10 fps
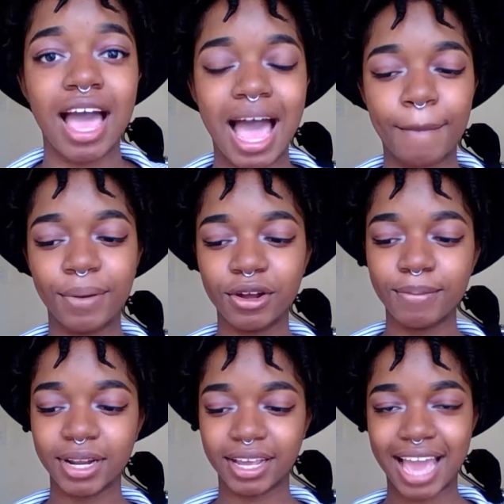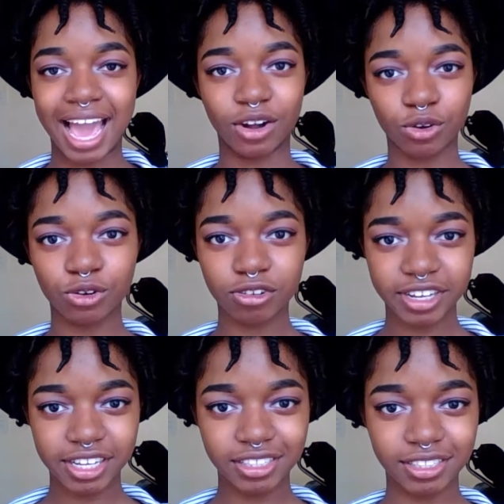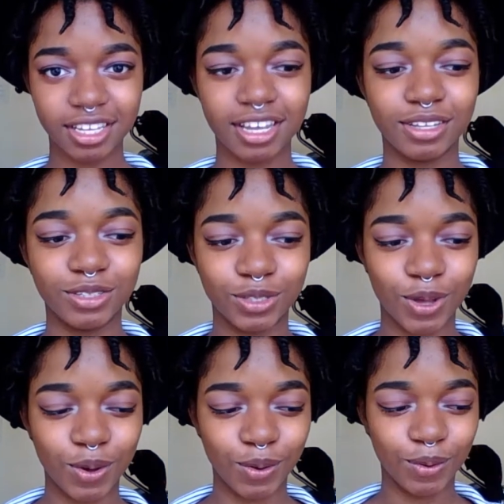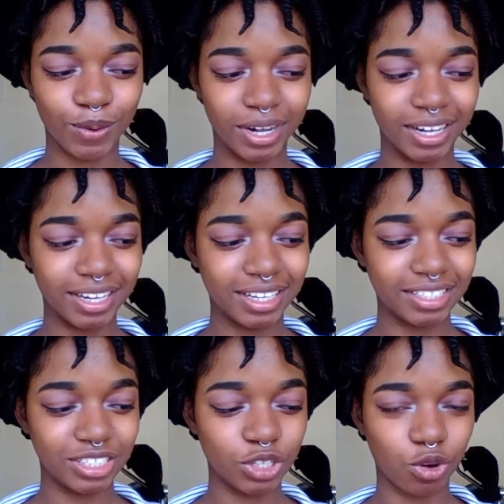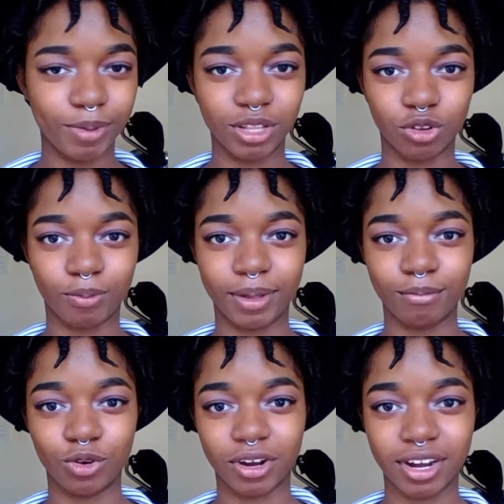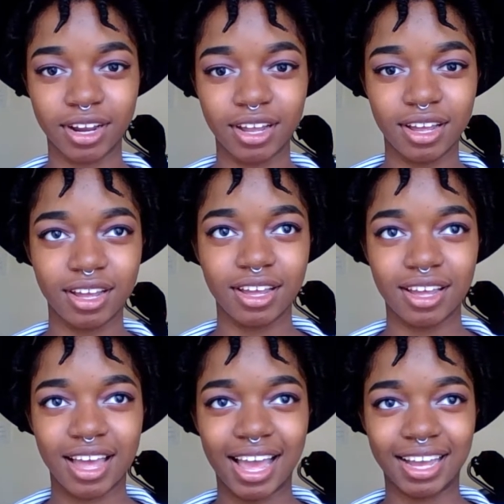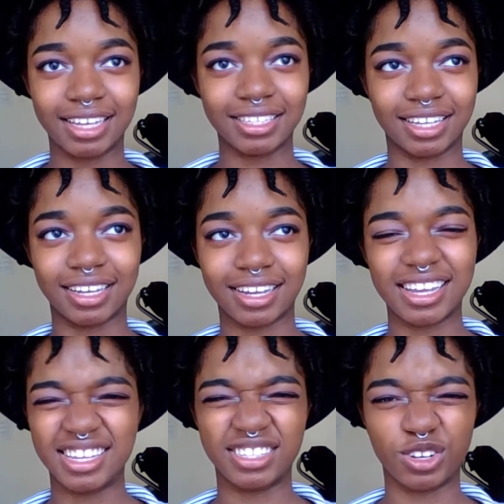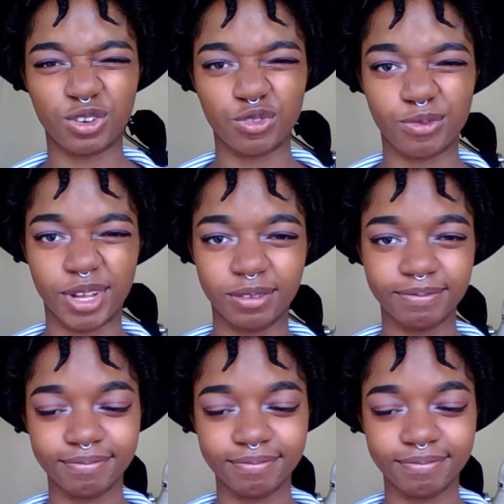I put them in categories, so just so it would be a little bit more, I guess, like, easier for me.